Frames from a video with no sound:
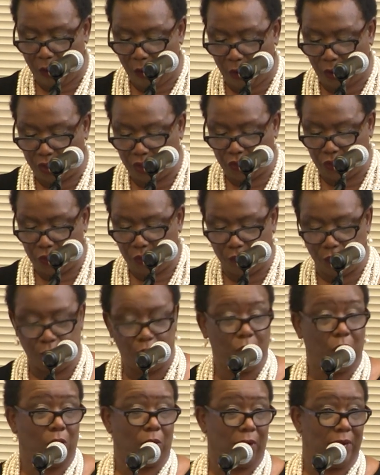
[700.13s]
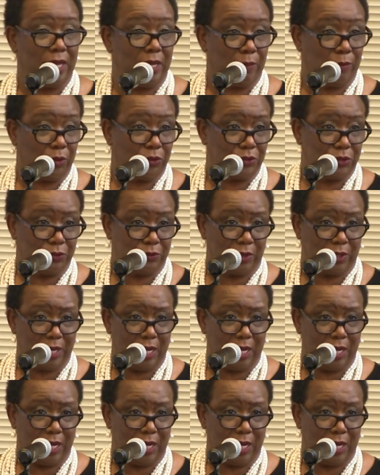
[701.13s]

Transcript: or you are able to